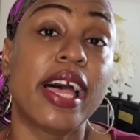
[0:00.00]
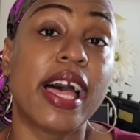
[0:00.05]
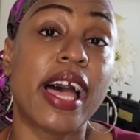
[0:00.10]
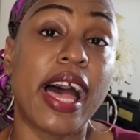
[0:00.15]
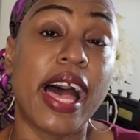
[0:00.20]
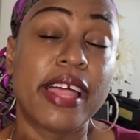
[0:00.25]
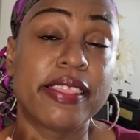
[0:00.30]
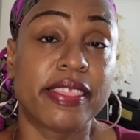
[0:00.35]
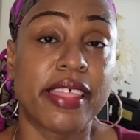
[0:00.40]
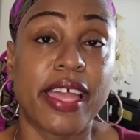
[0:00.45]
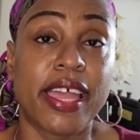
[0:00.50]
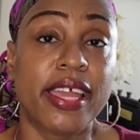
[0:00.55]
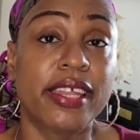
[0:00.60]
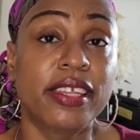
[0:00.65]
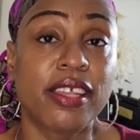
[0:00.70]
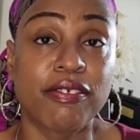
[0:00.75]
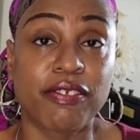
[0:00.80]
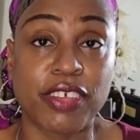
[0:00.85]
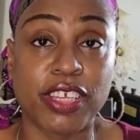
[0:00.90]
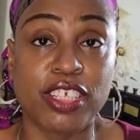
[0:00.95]
at the
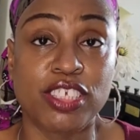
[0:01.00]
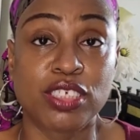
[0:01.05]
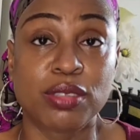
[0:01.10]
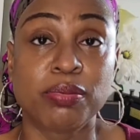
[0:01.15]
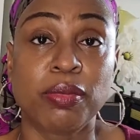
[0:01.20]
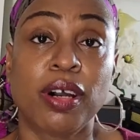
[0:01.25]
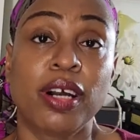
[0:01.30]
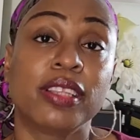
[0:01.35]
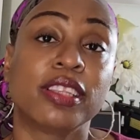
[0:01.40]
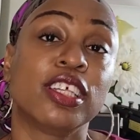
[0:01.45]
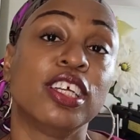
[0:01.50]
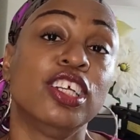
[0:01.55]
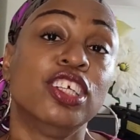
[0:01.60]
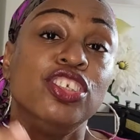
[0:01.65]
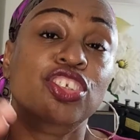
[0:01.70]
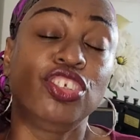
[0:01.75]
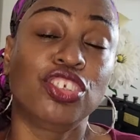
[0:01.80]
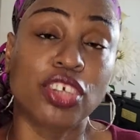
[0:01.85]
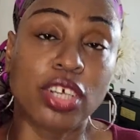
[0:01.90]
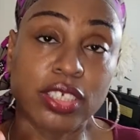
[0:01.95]
end of each month,
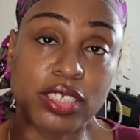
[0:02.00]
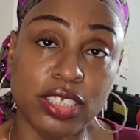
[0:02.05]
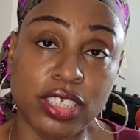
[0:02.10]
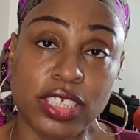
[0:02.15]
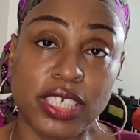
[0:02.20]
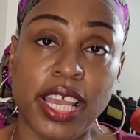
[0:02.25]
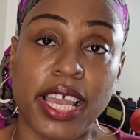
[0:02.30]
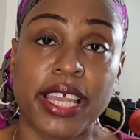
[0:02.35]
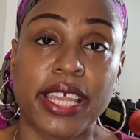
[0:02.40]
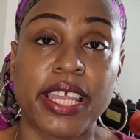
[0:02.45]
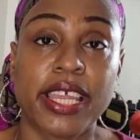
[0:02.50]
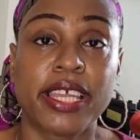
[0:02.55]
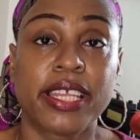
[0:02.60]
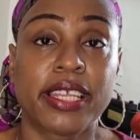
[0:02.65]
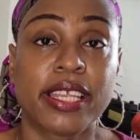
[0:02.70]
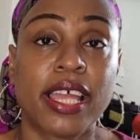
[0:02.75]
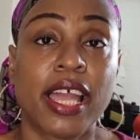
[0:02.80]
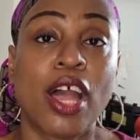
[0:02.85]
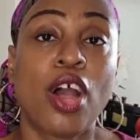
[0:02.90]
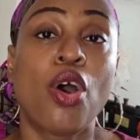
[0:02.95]
just
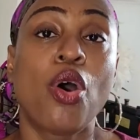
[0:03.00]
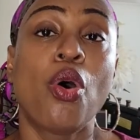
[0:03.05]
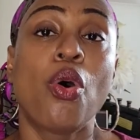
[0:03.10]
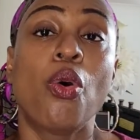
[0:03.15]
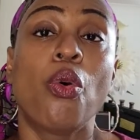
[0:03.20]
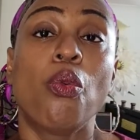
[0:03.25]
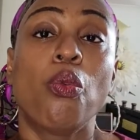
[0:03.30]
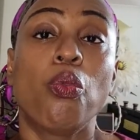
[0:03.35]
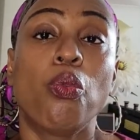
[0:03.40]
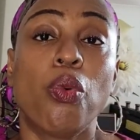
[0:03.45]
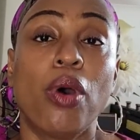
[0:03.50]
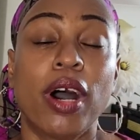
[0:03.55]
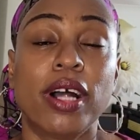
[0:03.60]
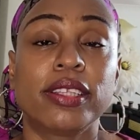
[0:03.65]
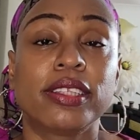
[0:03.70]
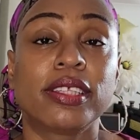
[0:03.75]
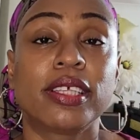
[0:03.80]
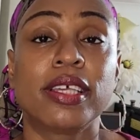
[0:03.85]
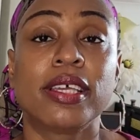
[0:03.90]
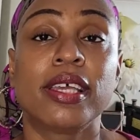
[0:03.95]
checking
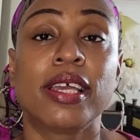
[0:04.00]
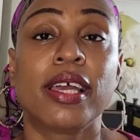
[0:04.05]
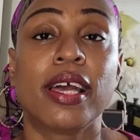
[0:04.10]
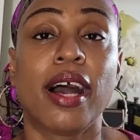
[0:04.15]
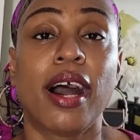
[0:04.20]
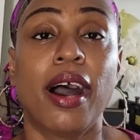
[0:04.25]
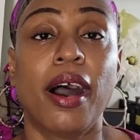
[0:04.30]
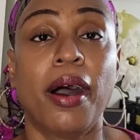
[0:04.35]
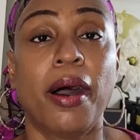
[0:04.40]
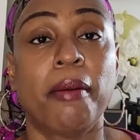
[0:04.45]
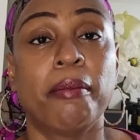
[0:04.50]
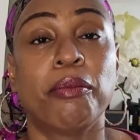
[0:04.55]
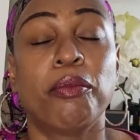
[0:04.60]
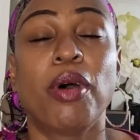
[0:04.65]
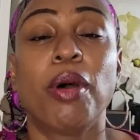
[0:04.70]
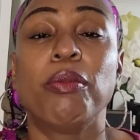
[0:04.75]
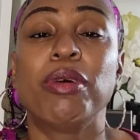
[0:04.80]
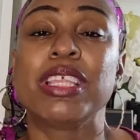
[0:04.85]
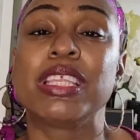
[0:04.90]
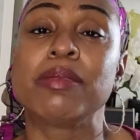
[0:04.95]
what
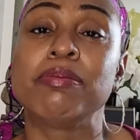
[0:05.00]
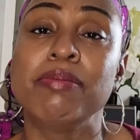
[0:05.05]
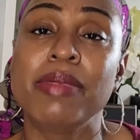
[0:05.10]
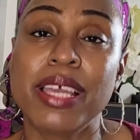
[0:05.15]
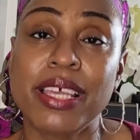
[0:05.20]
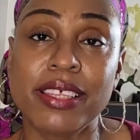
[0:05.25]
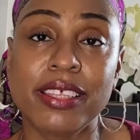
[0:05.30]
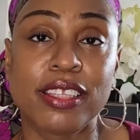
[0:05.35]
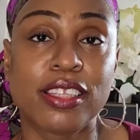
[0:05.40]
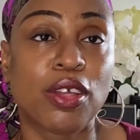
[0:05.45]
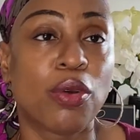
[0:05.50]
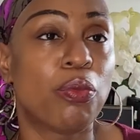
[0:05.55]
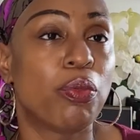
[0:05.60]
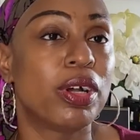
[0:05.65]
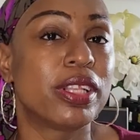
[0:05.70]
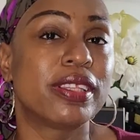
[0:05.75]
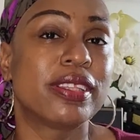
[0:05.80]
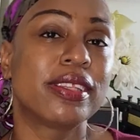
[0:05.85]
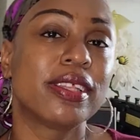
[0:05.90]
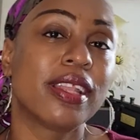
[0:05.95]
was missed,
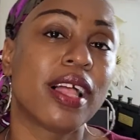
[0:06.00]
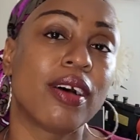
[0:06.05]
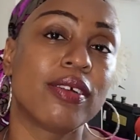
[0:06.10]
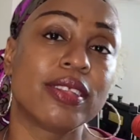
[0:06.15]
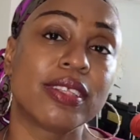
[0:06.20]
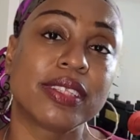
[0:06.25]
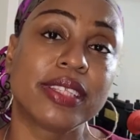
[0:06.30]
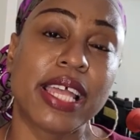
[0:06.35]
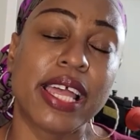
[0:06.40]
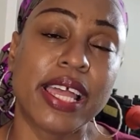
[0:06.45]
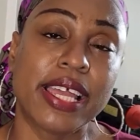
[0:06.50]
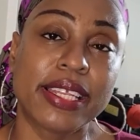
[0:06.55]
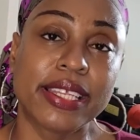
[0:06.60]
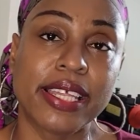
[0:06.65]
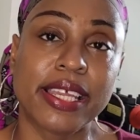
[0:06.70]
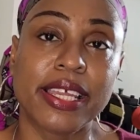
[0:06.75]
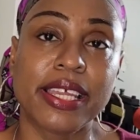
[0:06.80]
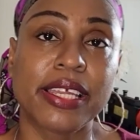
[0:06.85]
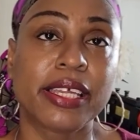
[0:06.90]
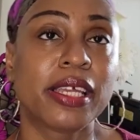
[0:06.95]
what's still
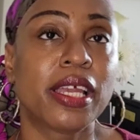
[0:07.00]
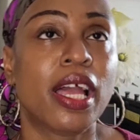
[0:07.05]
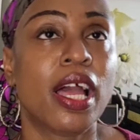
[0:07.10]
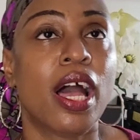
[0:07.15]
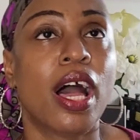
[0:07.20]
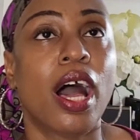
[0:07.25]
outstanding.